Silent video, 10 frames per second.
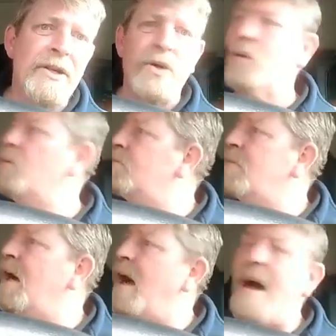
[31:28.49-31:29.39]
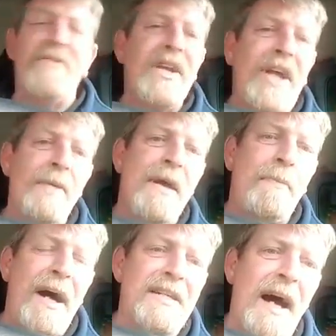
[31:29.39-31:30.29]
So every time
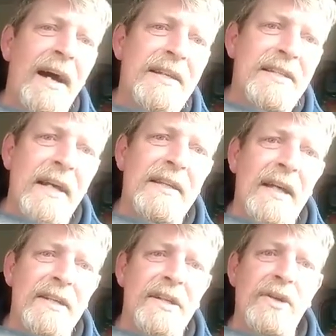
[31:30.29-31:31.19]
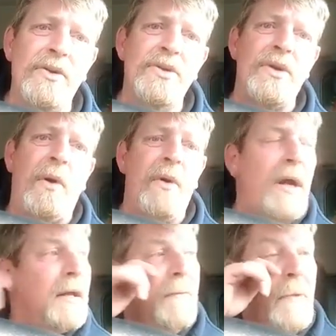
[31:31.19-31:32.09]
you pass a hand sanitizer, use it. All
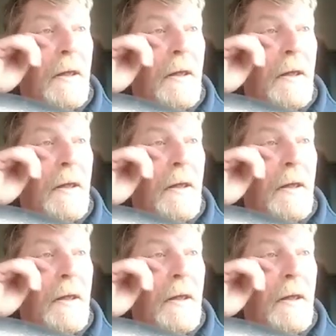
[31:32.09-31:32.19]
right.